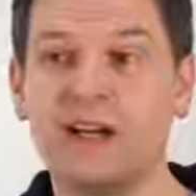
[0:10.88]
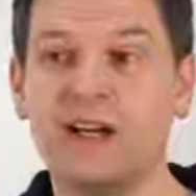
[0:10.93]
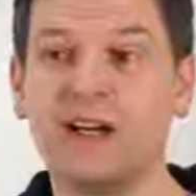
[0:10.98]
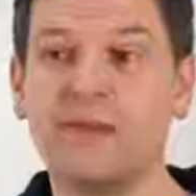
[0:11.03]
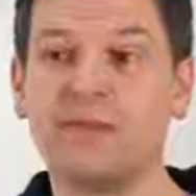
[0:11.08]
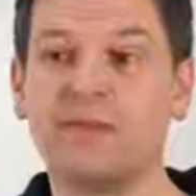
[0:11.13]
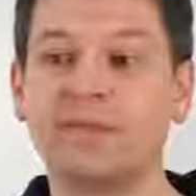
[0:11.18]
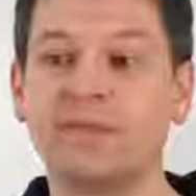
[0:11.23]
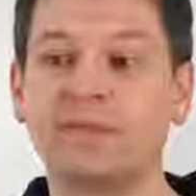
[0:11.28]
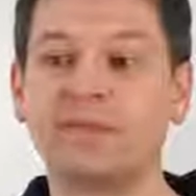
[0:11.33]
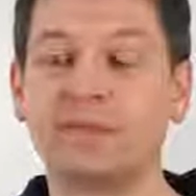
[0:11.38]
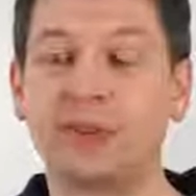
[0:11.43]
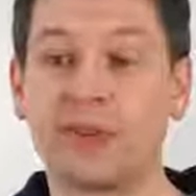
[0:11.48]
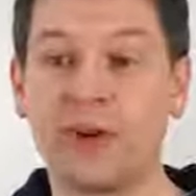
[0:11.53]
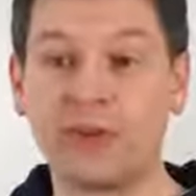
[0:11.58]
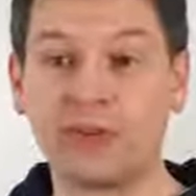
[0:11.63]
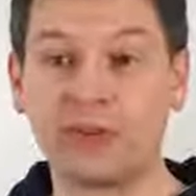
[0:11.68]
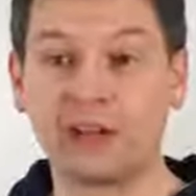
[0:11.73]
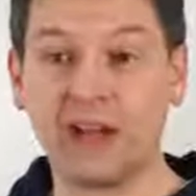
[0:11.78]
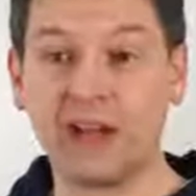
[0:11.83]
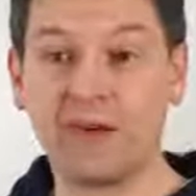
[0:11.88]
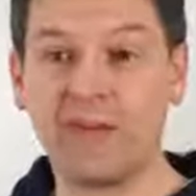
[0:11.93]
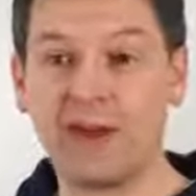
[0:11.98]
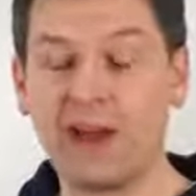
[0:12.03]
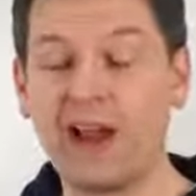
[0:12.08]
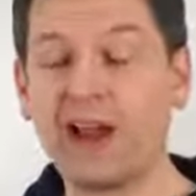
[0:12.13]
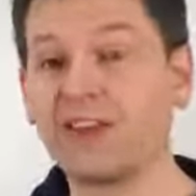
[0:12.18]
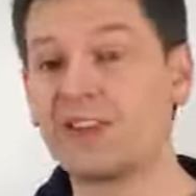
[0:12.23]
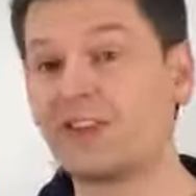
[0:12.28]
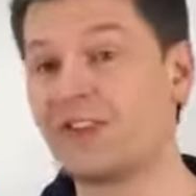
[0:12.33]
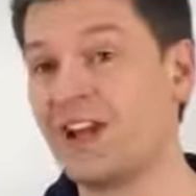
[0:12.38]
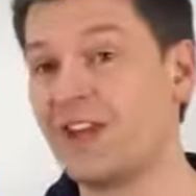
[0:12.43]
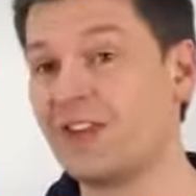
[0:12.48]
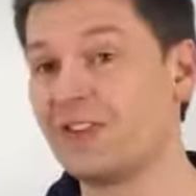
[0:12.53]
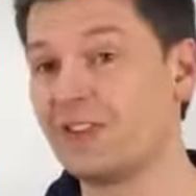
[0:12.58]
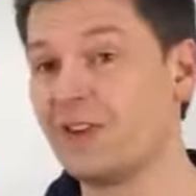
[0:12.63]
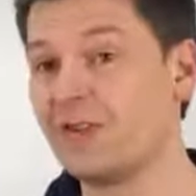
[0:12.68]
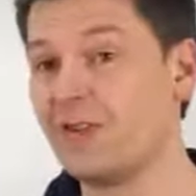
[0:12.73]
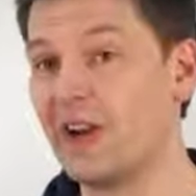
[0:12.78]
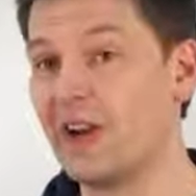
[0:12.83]
um, Growth Club and
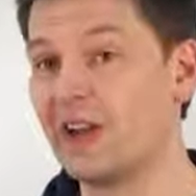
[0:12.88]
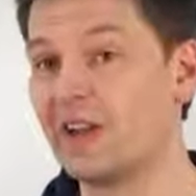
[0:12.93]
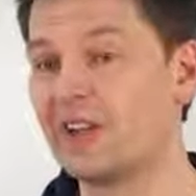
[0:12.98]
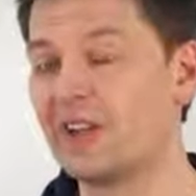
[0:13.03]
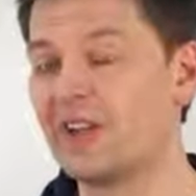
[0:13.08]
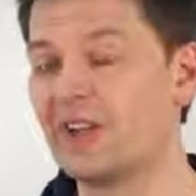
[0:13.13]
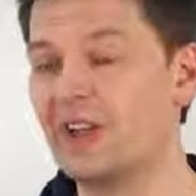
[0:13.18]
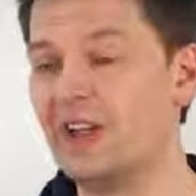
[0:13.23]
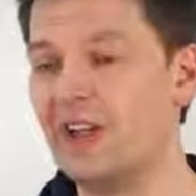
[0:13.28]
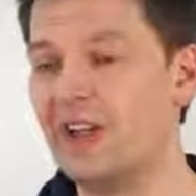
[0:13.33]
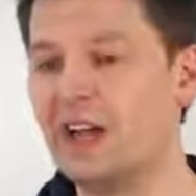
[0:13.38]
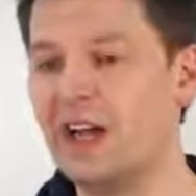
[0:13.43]
Sales Enriched.